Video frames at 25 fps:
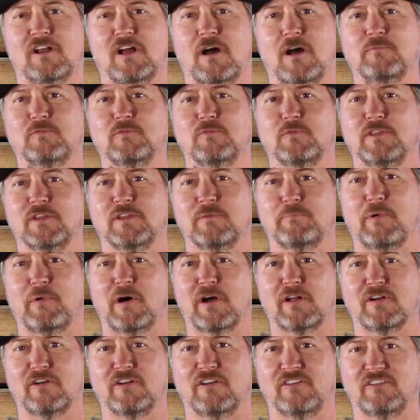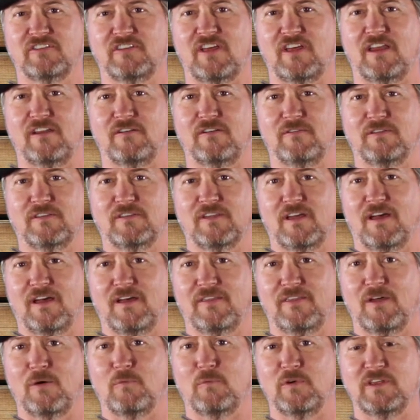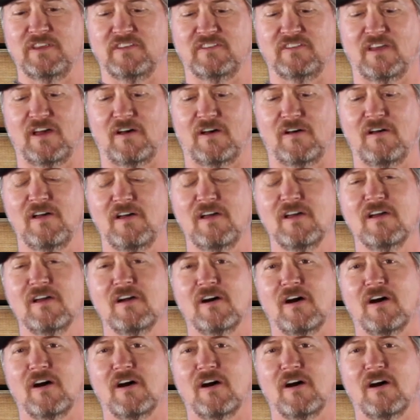comes with the Buchner set uh, that we sell.